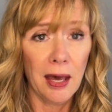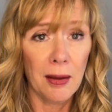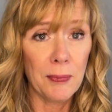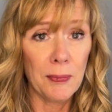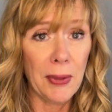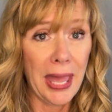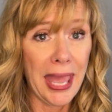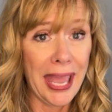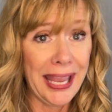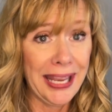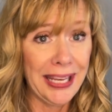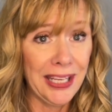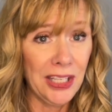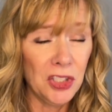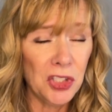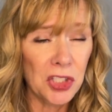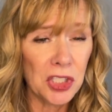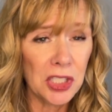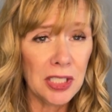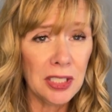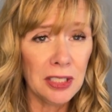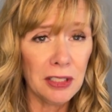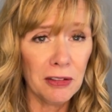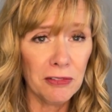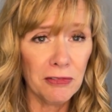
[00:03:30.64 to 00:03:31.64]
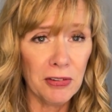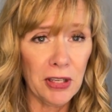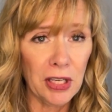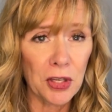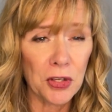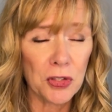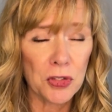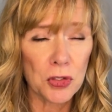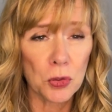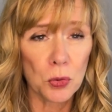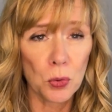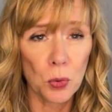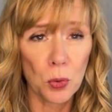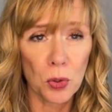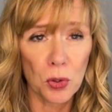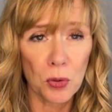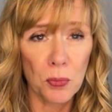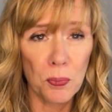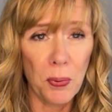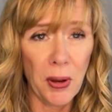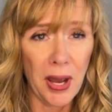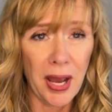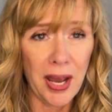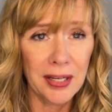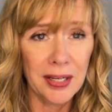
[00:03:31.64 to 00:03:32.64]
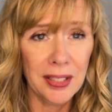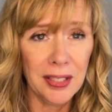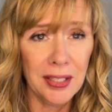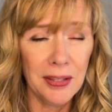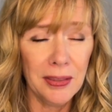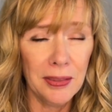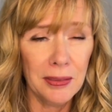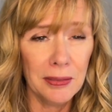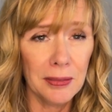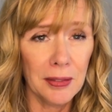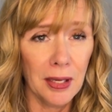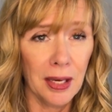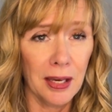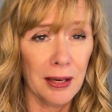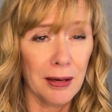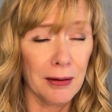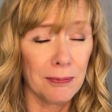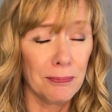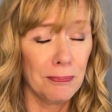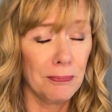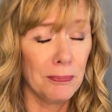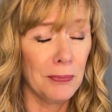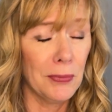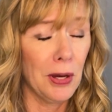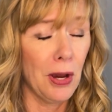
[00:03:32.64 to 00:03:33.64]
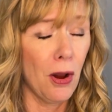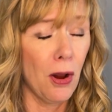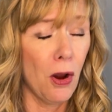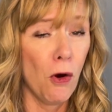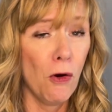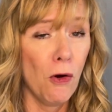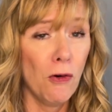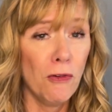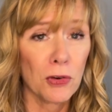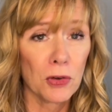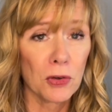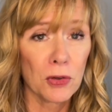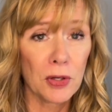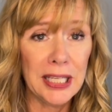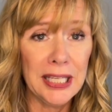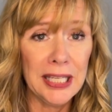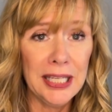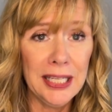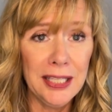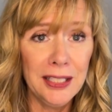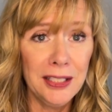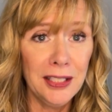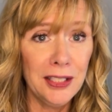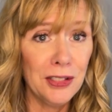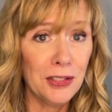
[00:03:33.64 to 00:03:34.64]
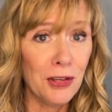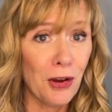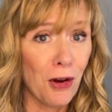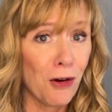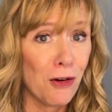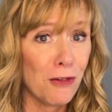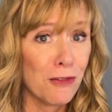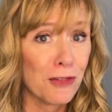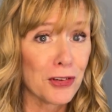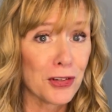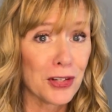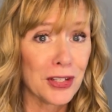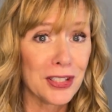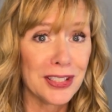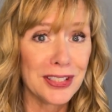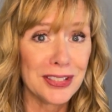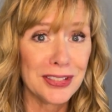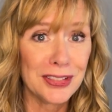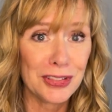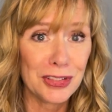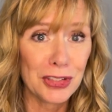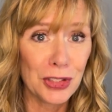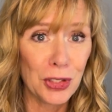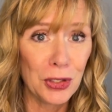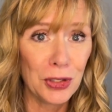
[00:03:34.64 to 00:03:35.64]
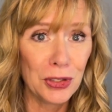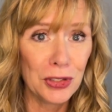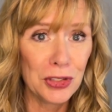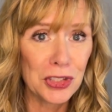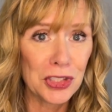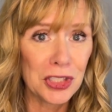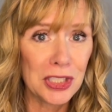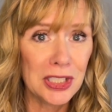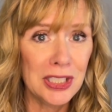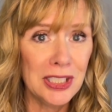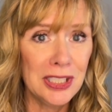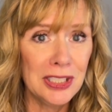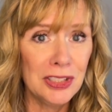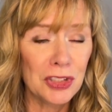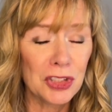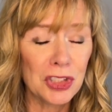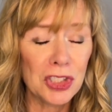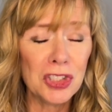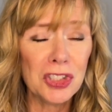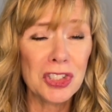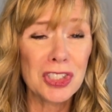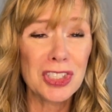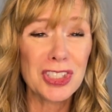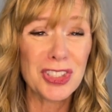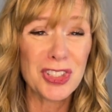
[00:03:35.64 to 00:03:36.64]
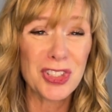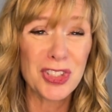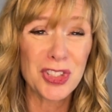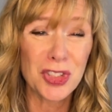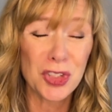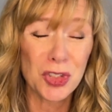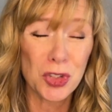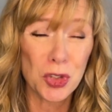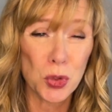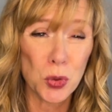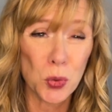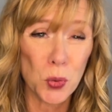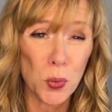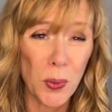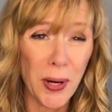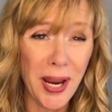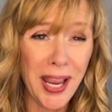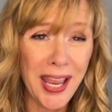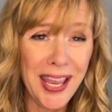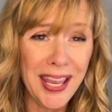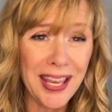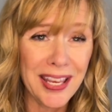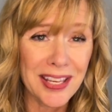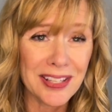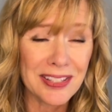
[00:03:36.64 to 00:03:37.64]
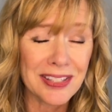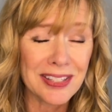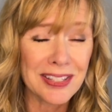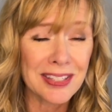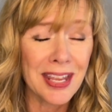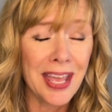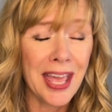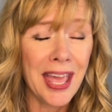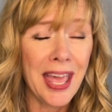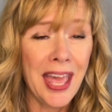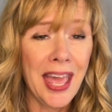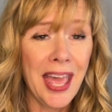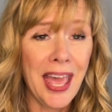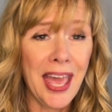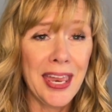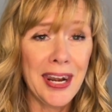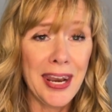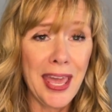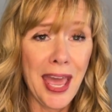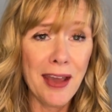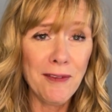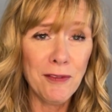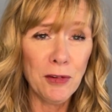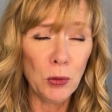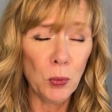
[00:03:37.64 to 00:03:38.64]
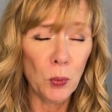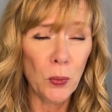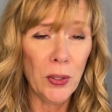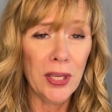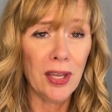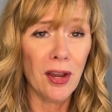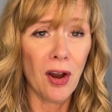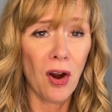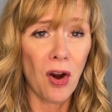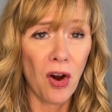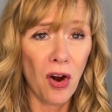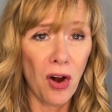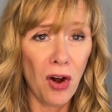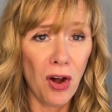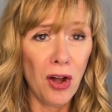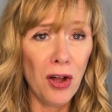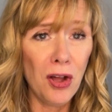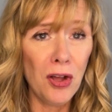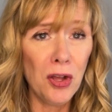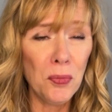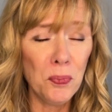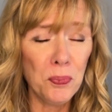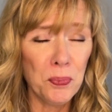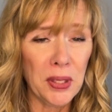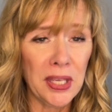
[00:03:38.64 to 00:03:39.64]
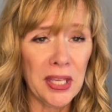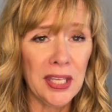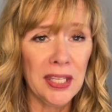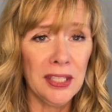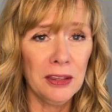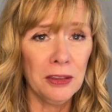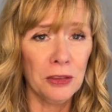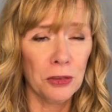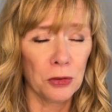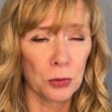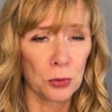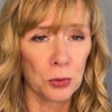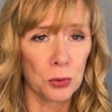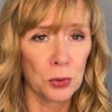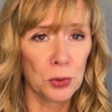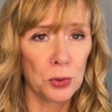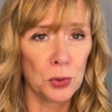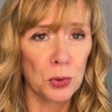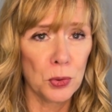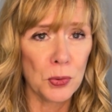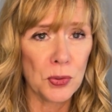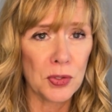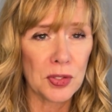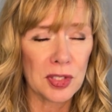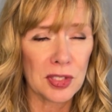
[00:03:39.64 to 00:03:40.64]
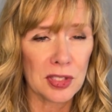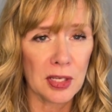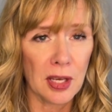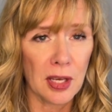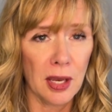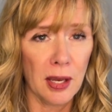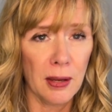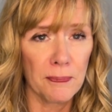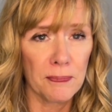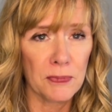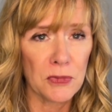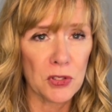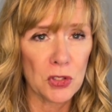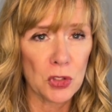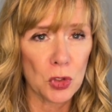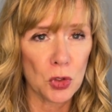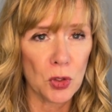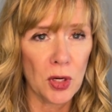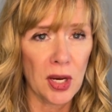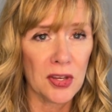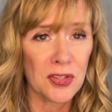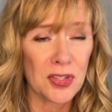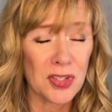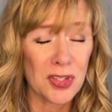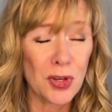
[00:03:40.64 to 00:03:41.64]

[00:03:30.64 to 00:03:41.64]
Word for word: Aging affects your body. Overeating, overindulging, just stress. And haven't we all been through some stress?